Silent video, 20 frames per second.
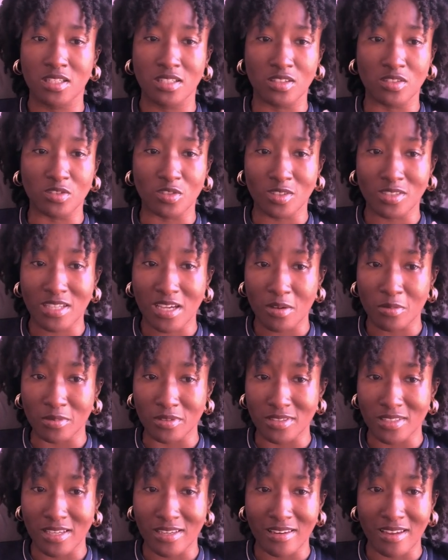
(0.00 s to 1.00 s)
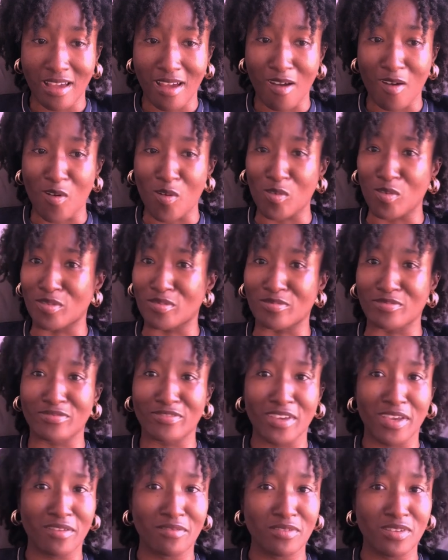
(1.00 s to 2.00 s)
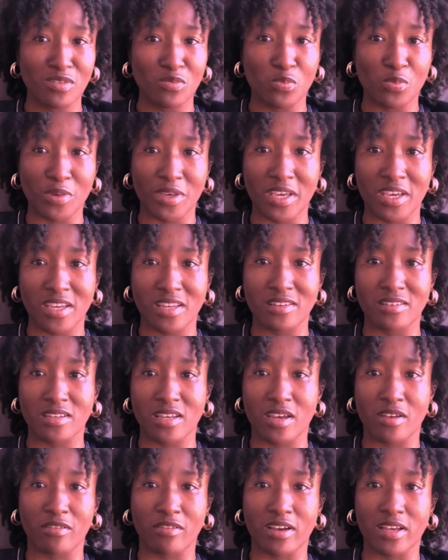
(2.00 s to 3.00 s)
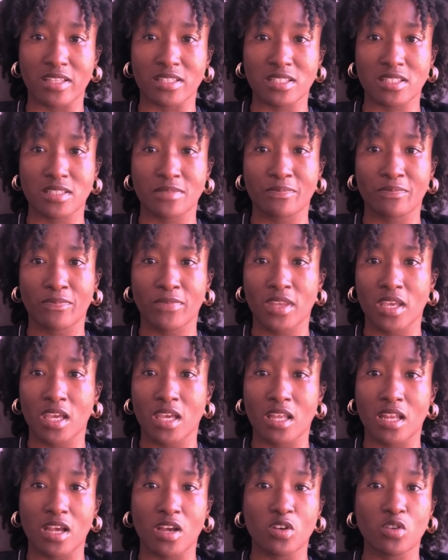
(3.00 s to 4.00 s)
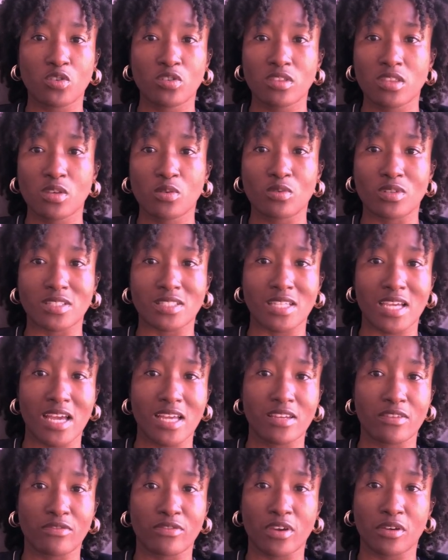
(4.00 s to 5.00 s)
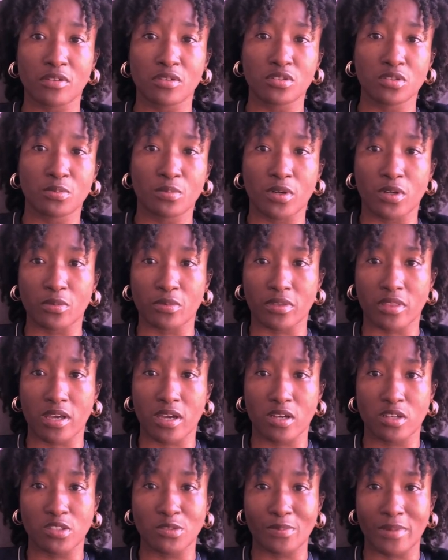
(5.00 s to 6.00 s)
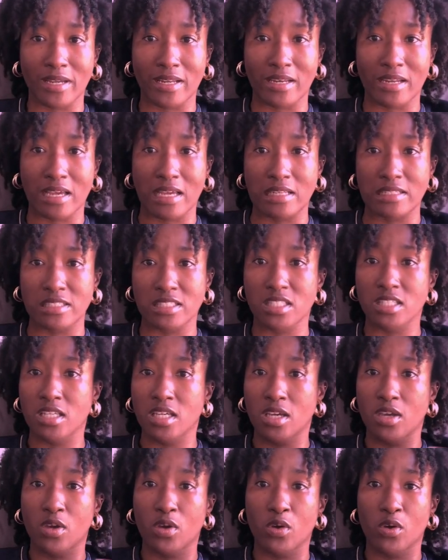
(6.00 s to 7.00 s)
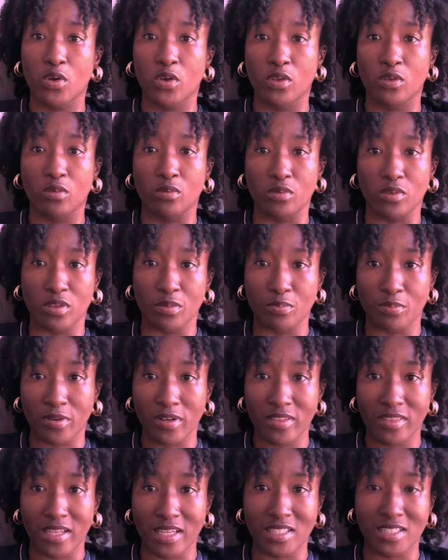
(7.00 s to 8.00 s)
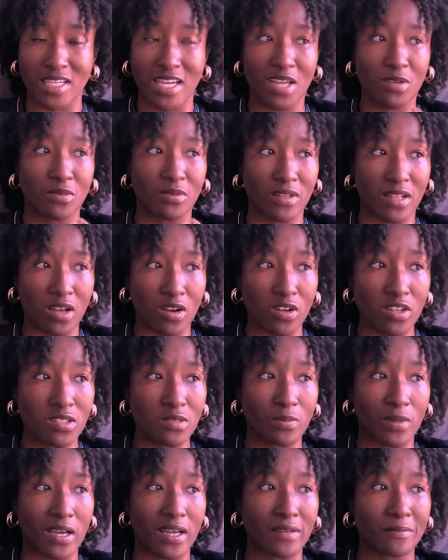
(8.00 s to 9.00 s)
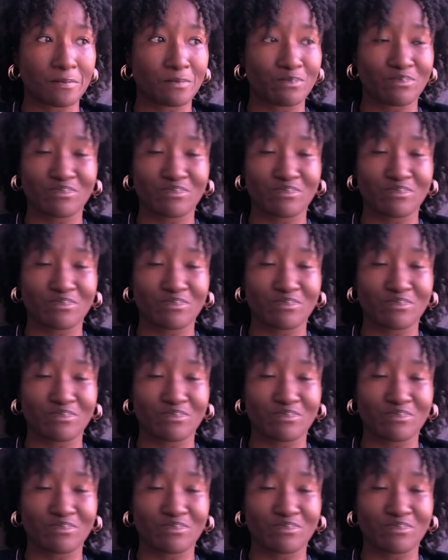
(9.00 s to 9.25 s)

The daughter would send her on very weird errands. A good thing was she had a very good bond with her husband, and the bond that she had with her husband,